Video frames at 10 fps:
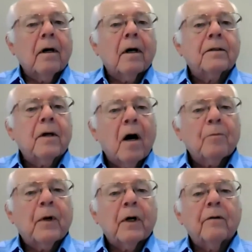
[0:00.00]
on
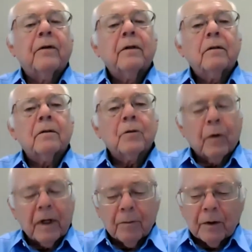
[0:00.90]
top of the
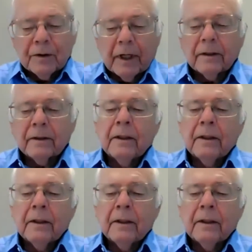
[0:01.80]
20%.